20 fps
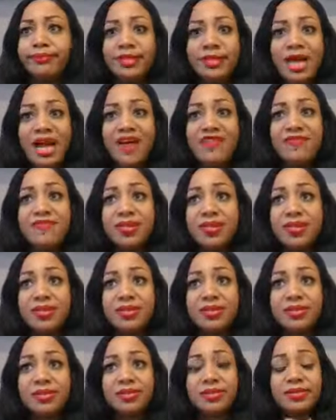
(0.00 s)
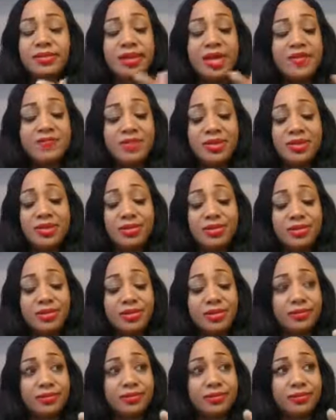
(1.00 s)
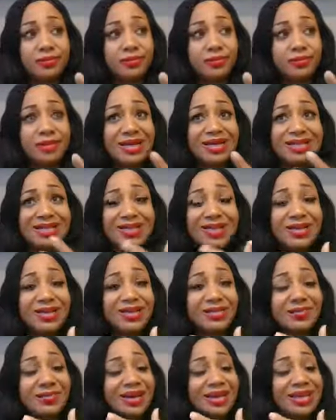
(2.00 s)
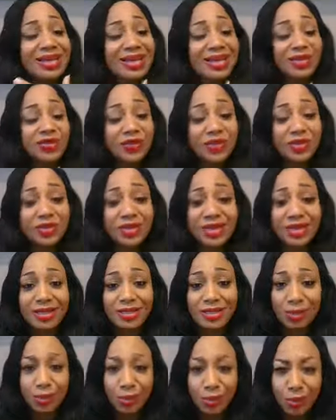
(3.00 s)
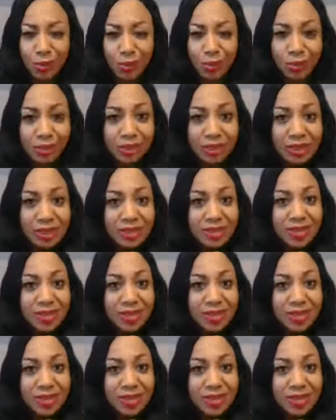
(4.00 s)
I've missed I missed my son my kids first day at school